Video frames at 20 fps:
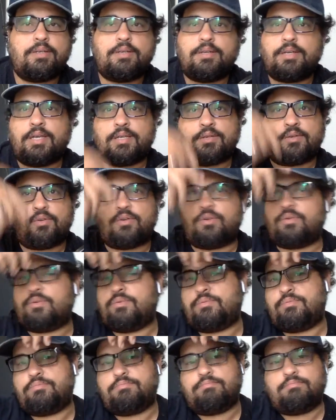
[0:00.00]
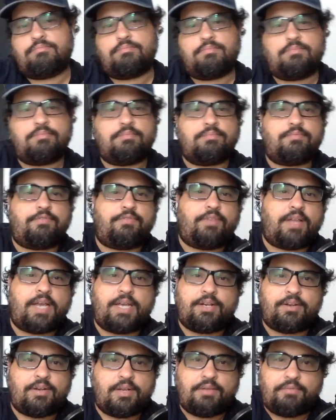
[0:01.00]
I could go
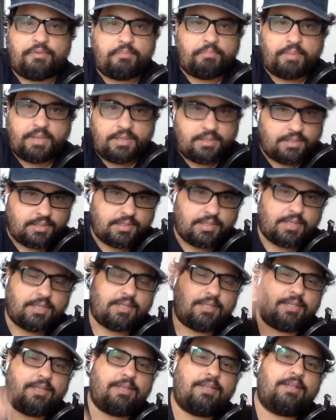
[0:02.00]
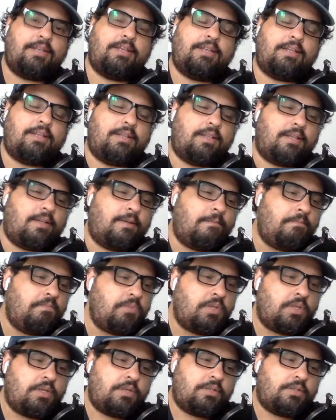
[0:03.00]
flying on every building like he did and
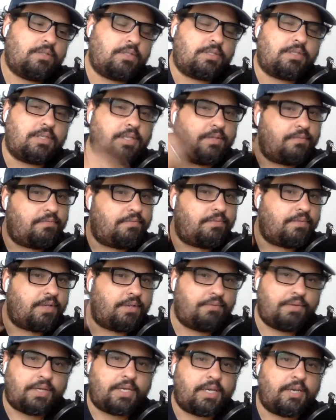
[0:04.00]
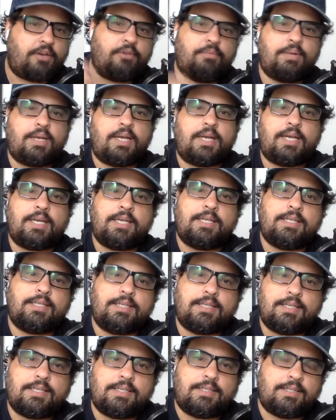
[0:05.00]
just leave every care behind.
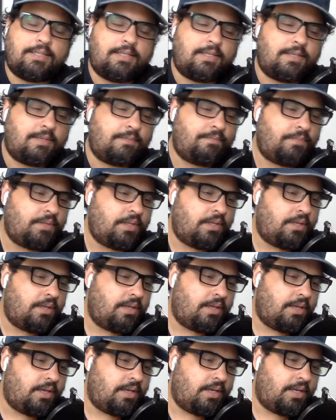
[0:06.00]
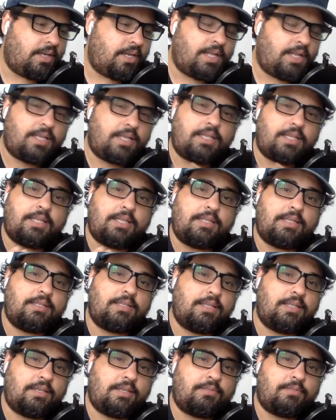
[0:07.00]
And I like that
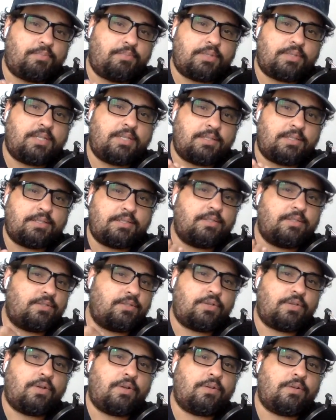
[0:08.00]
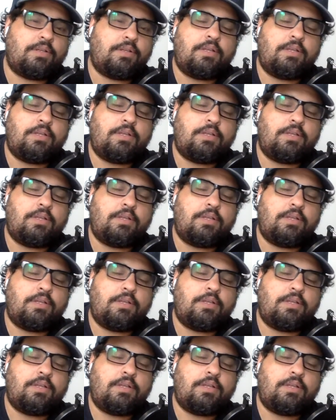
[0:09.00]
they expressed that in this song